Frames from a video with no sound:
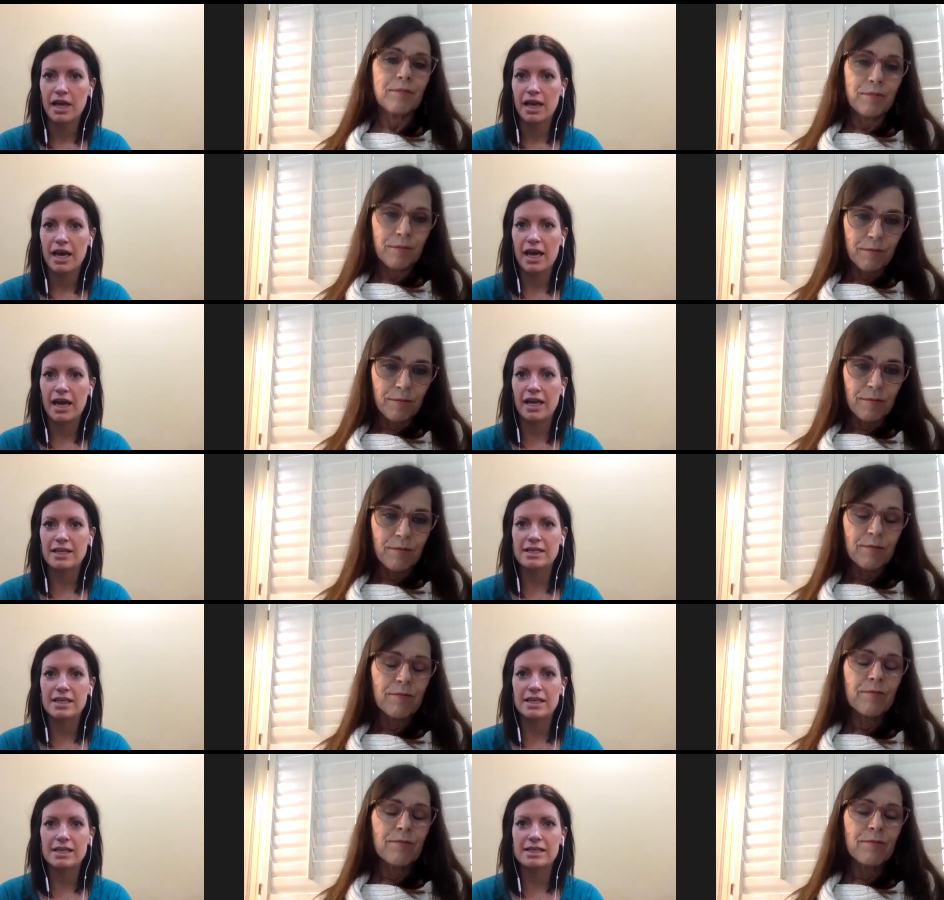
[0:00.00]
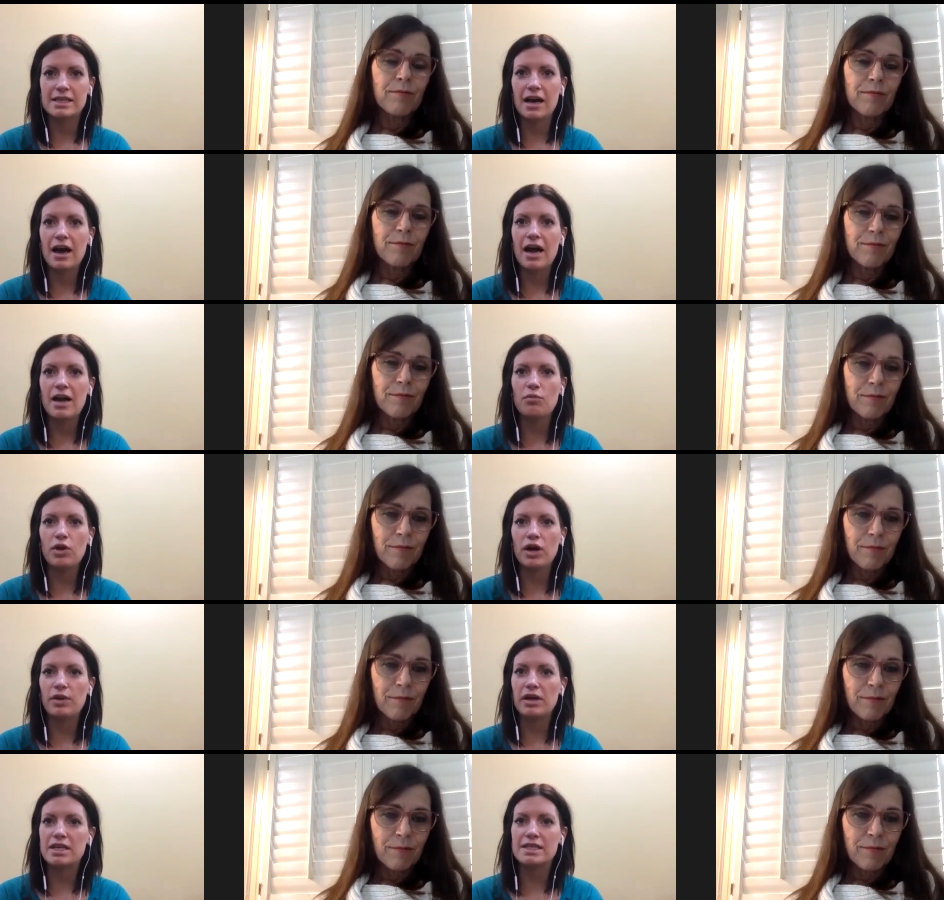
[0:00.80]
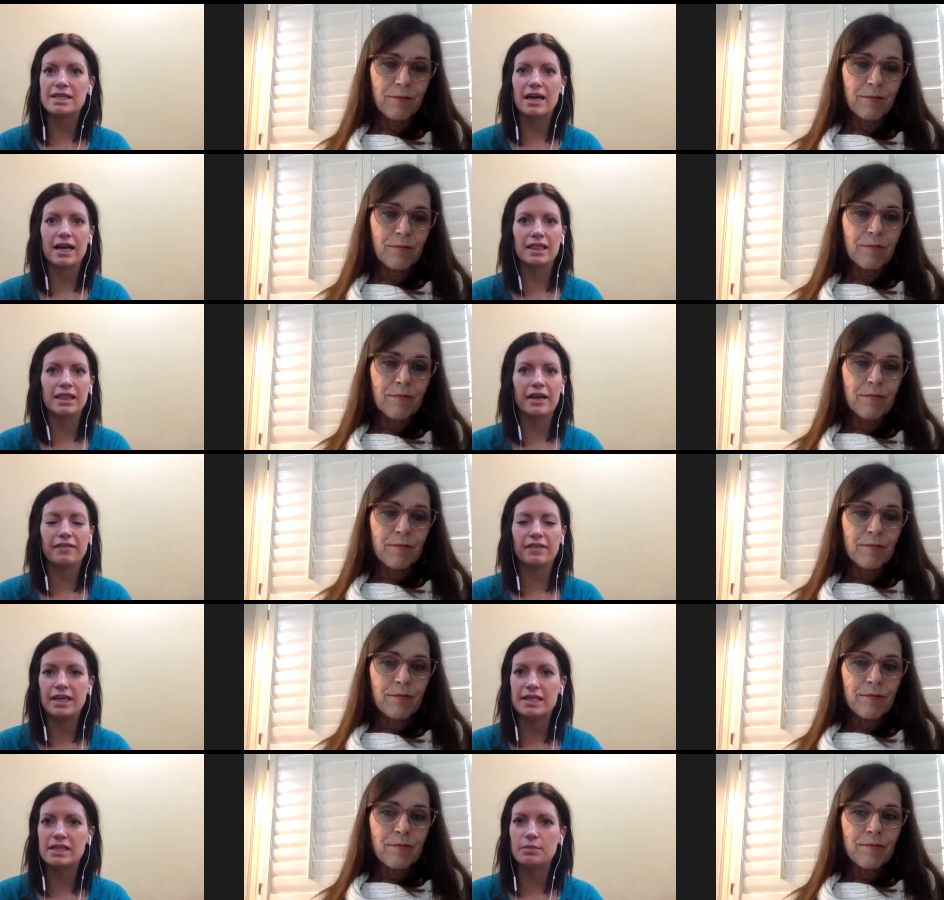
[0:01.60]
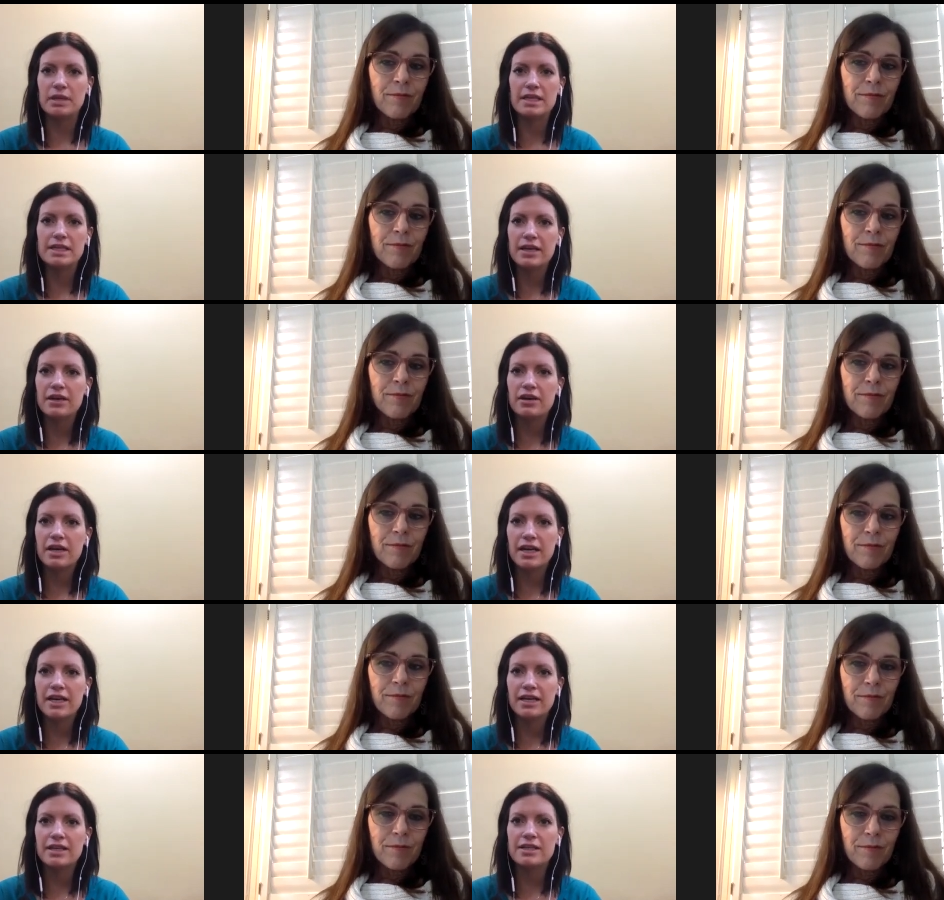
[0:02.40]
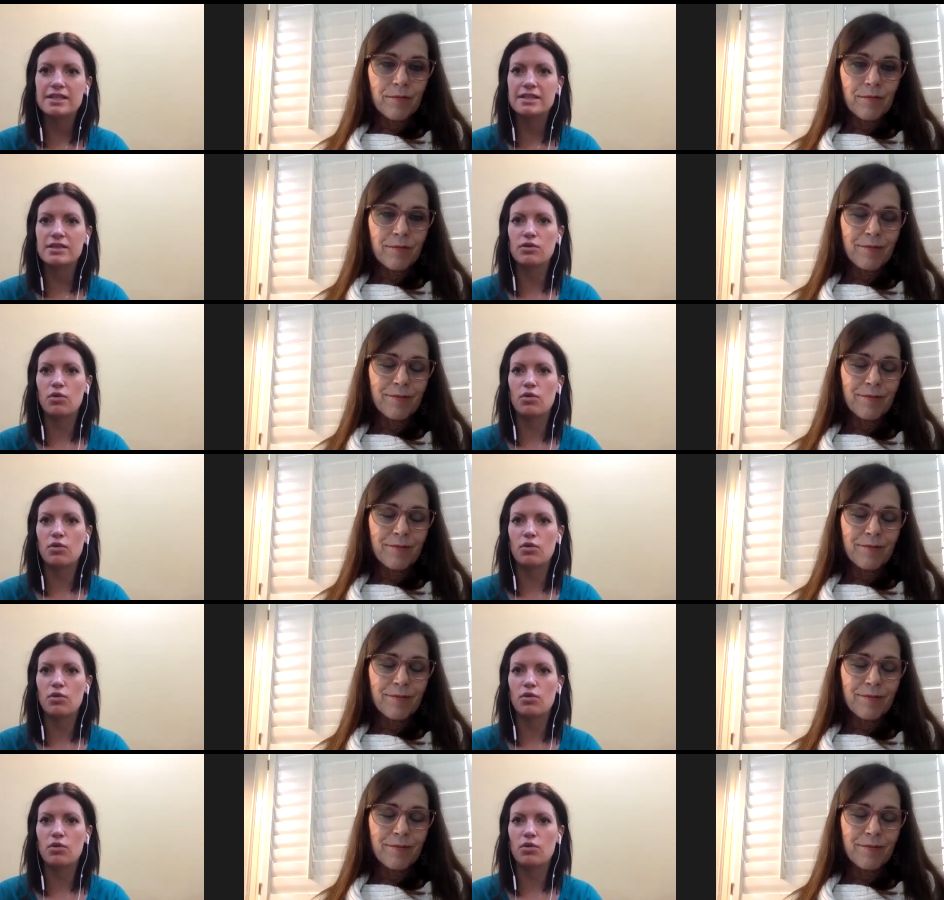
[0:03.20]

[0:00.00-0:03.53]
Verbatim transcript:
Speaker 1: And it's this time where we decide life needs to be serious,